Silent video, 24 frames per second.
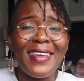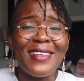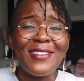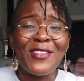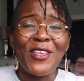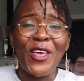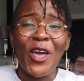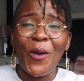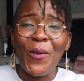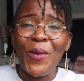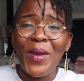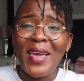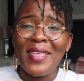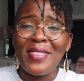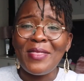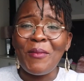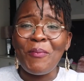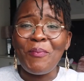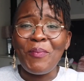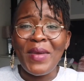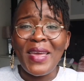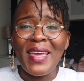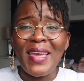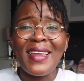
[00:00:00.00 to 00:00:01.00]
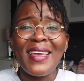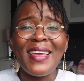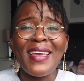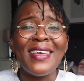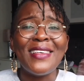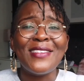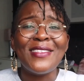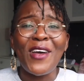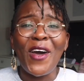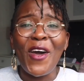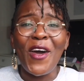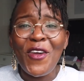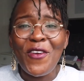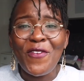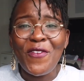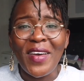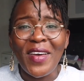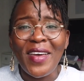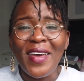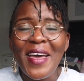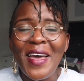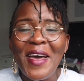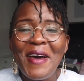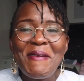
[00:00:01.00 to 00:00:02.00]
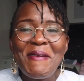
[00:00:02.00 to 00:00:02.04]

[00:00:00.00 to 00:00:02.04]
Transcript: It is going in the bin. It is over.